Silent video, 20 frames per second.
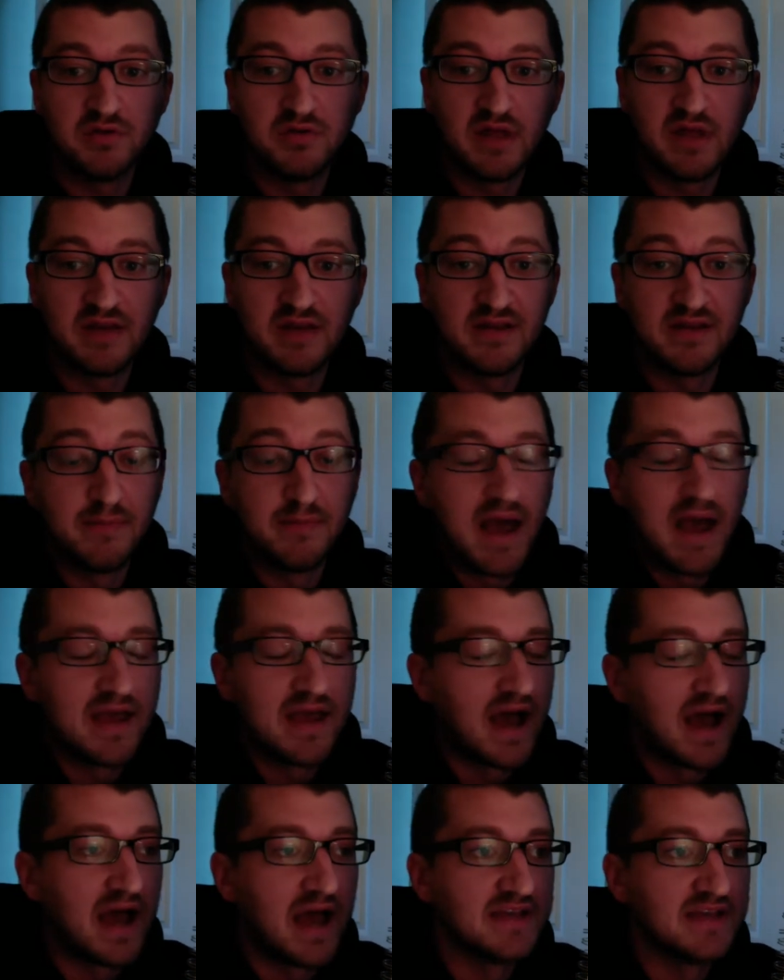And in my
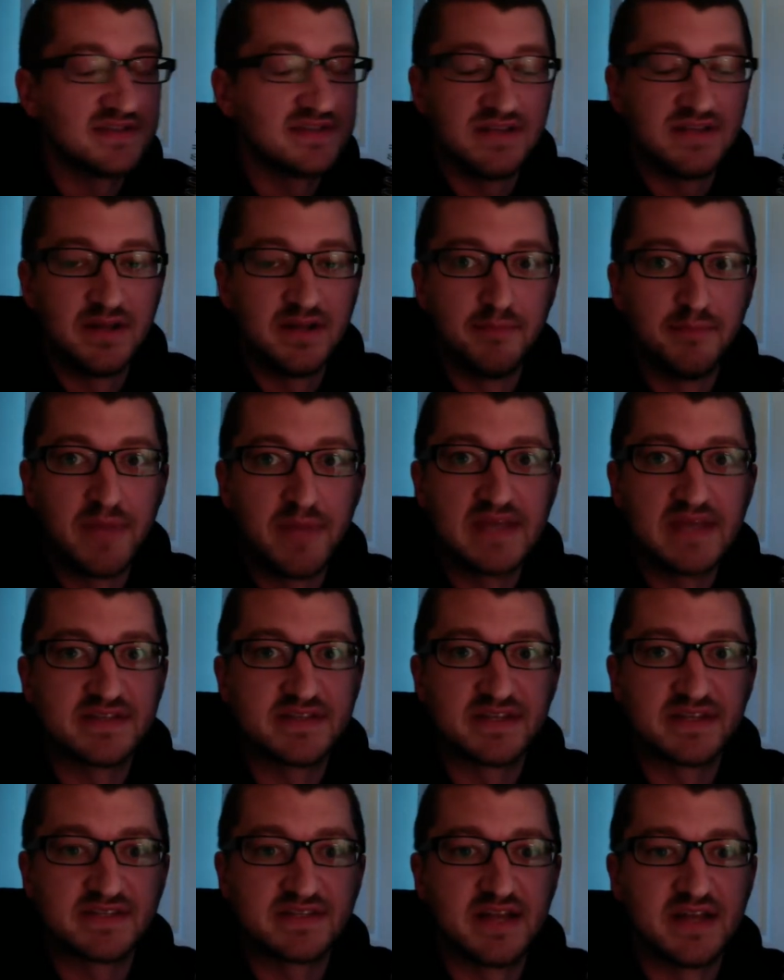eyes, in a
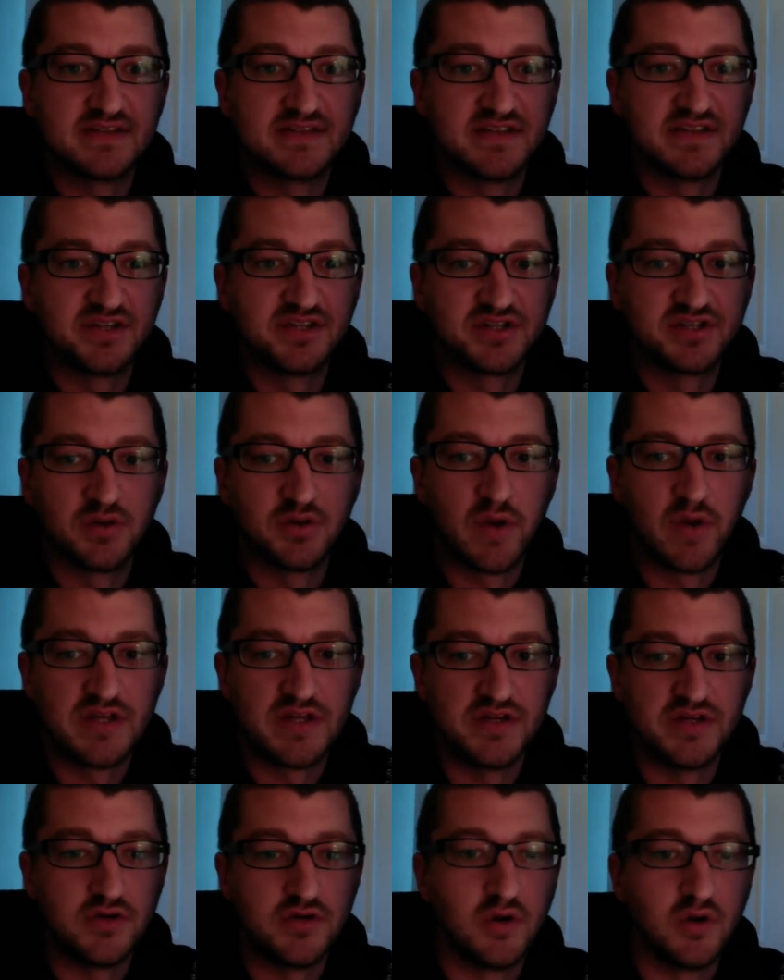basic sense, it's just a way
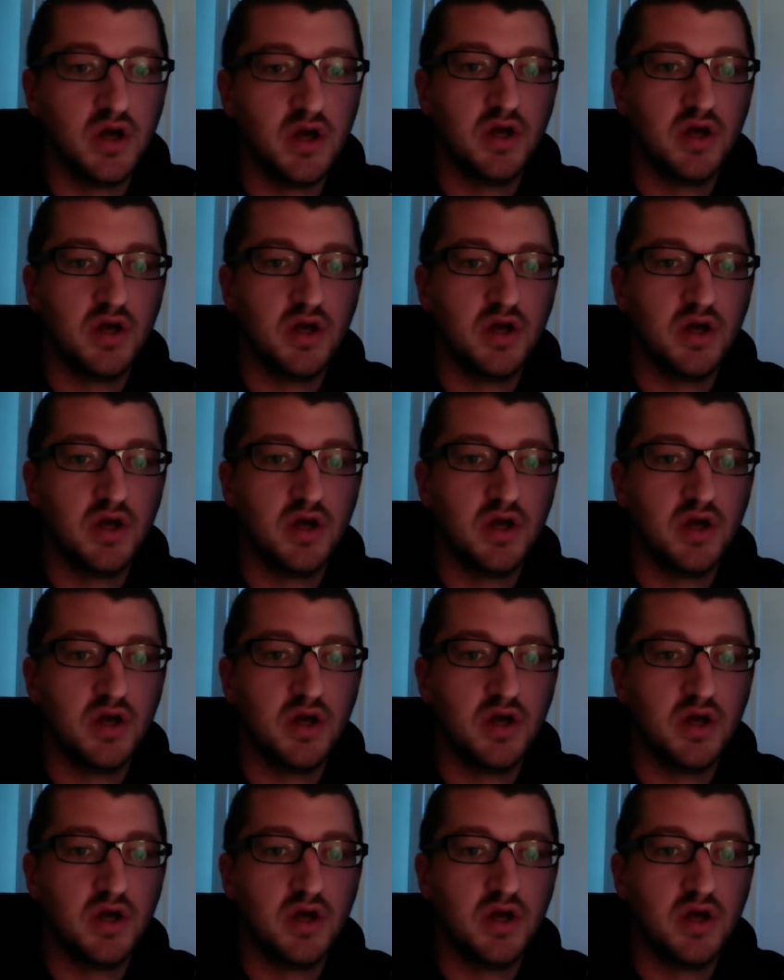to